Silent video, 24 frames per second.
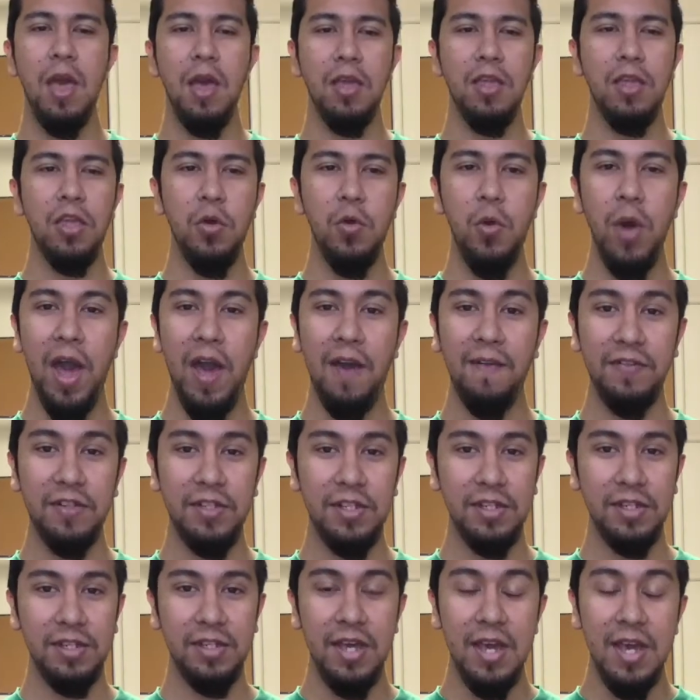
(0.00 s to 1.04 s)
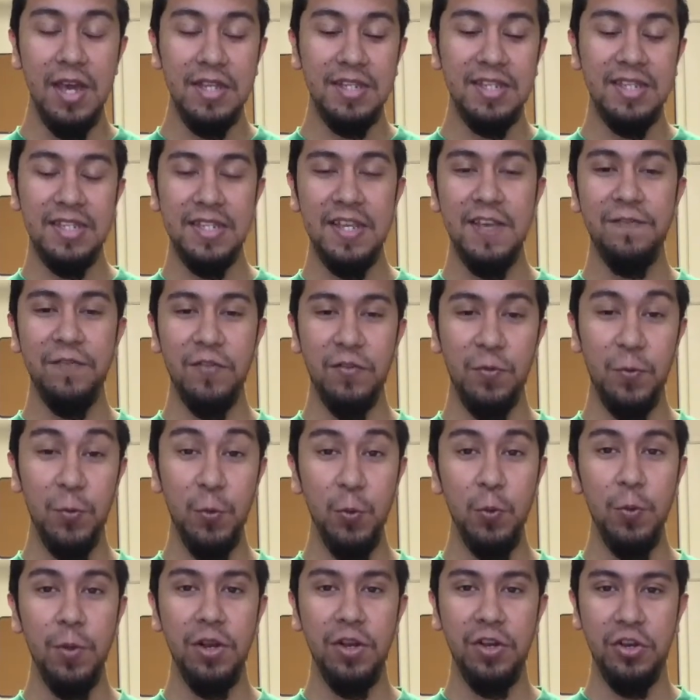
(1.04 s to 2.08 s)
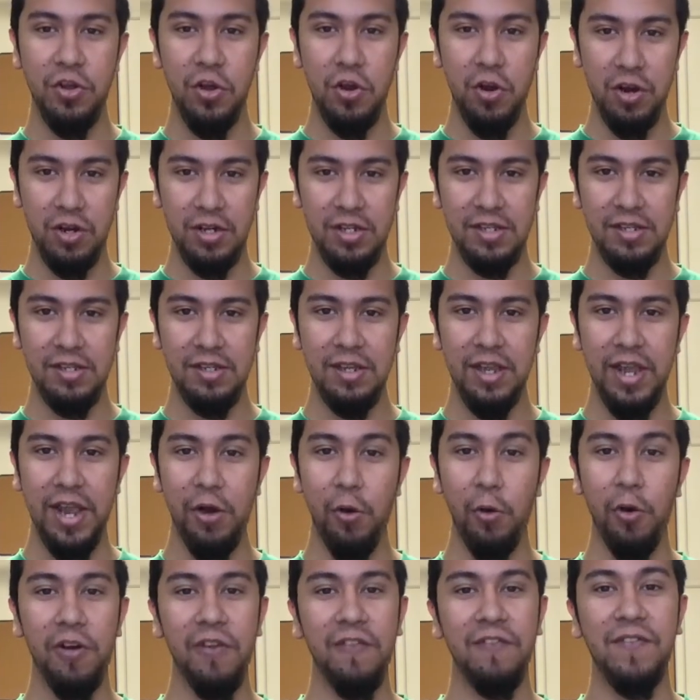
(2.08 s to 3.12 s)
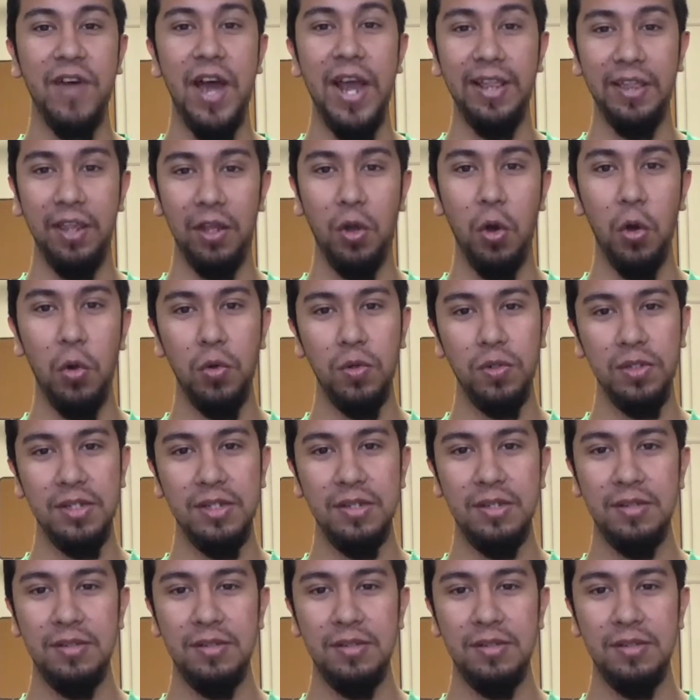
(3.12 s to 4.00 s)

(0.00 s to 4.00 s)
You have to sift through the dirt in order to find the gold.